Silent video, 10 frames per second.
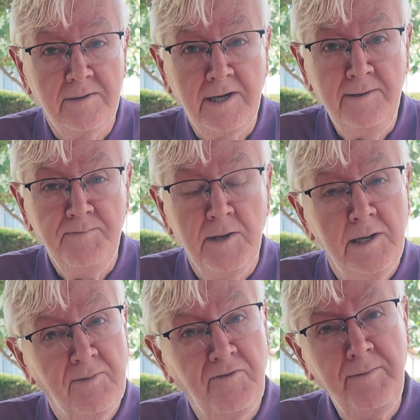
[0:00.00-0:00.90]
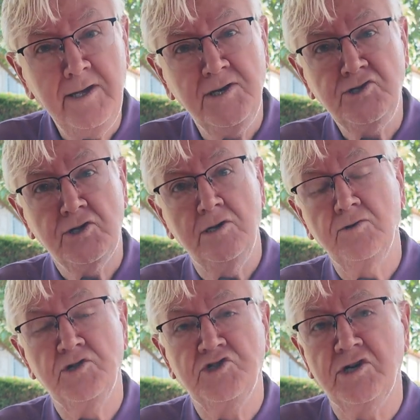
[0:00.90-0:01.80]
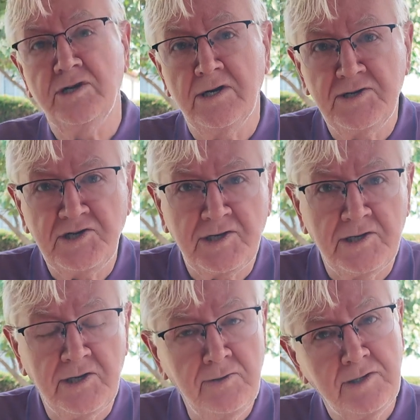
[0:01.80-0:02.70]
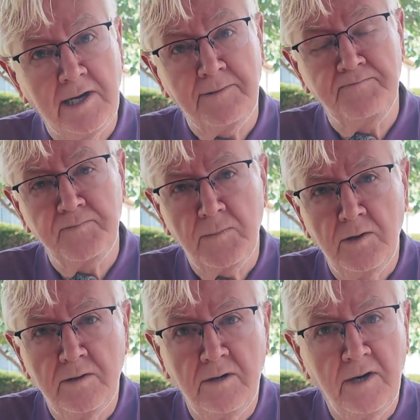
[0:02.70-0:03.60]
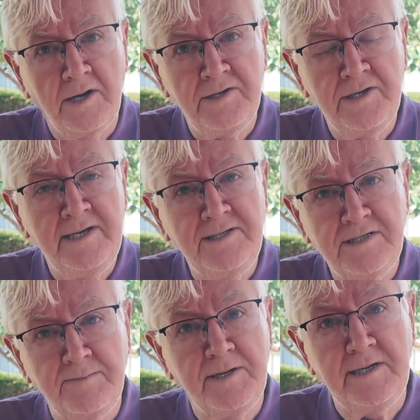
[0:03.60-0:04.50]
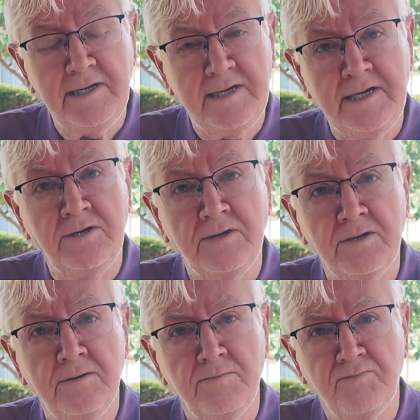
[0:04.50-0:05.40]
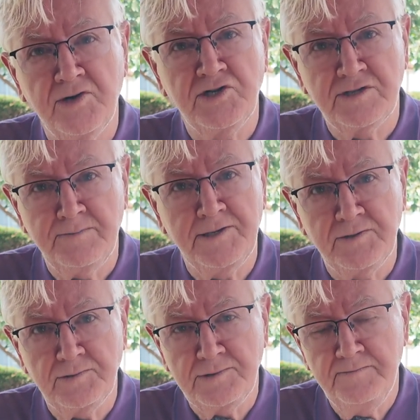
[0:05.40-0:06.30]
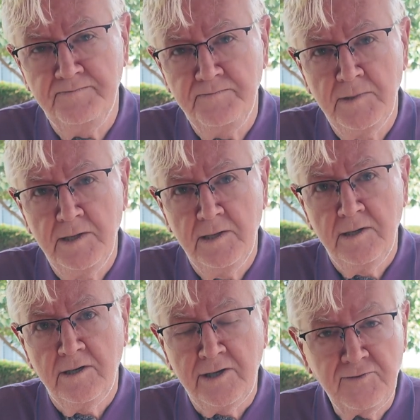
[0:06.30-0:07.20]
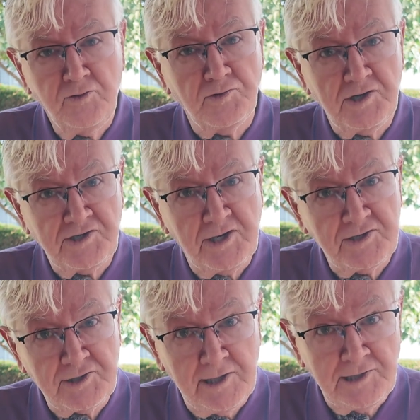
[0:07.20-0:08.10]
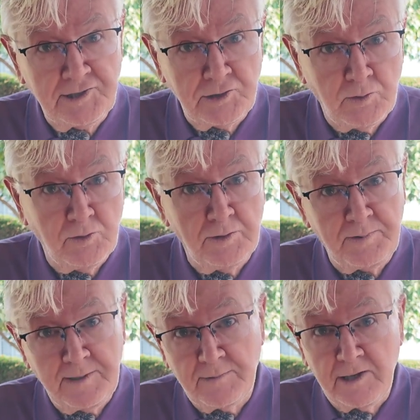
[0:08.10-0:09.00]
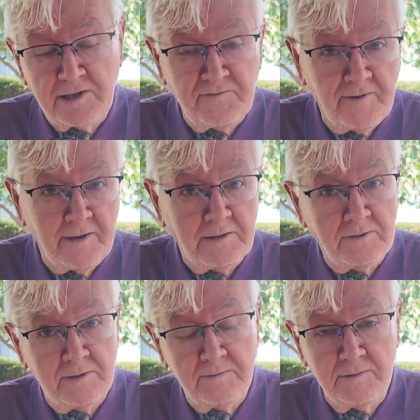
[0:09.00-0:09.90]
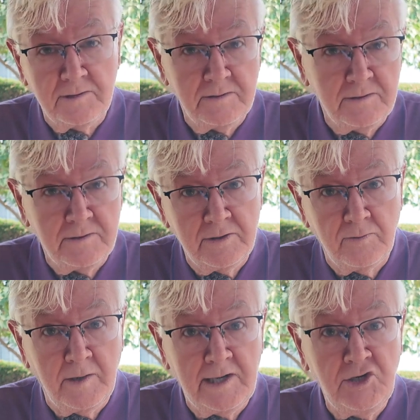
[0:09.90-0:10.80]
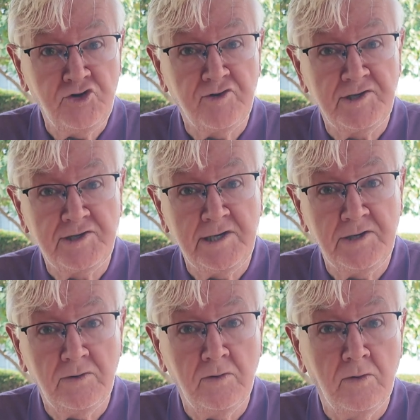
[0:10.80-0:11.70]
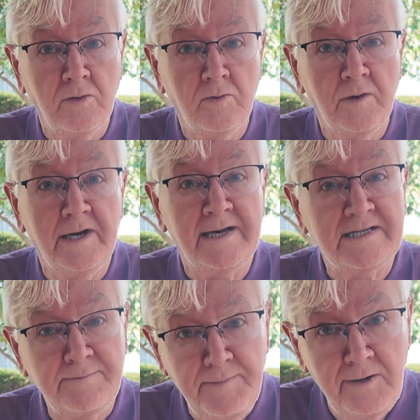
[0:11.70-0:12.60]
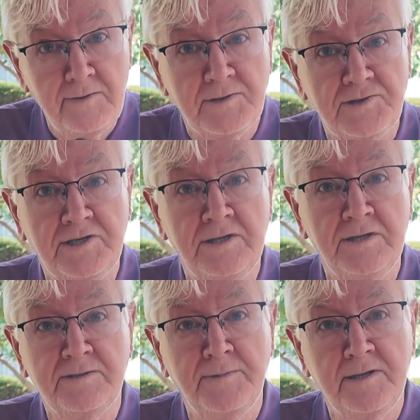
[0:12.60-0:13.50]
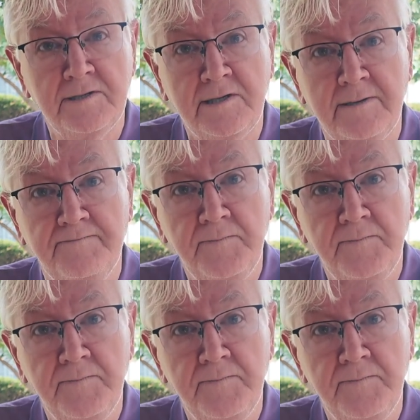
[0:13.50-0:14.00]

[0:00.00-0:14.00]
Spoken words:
Okay? But for me, I took a longer journey. I decided, okay, I need to be in precious metals. Then, of course, I started to listen to all the people I could find that were interested or were experienced in this market.